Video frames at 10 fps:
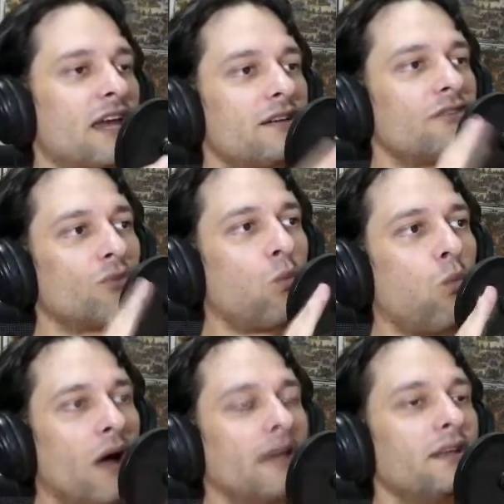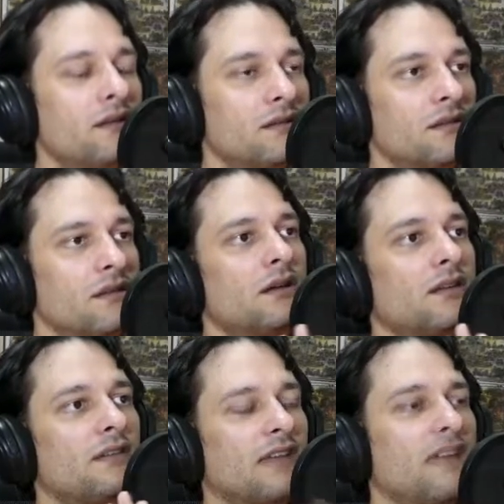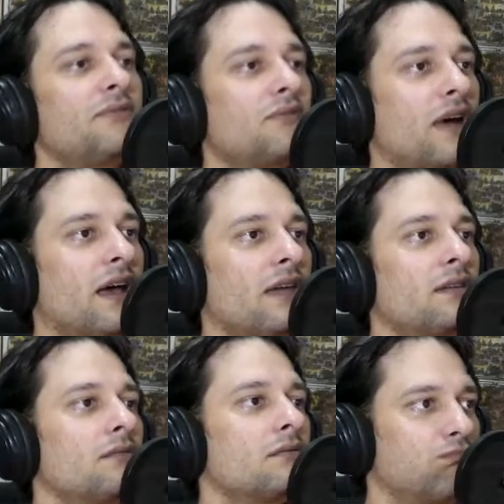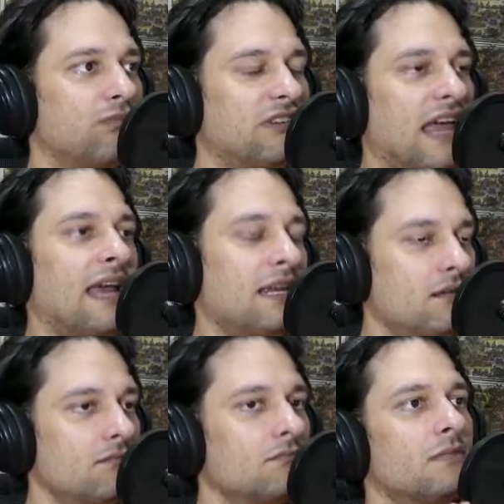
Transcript: If there is one sci-fi setting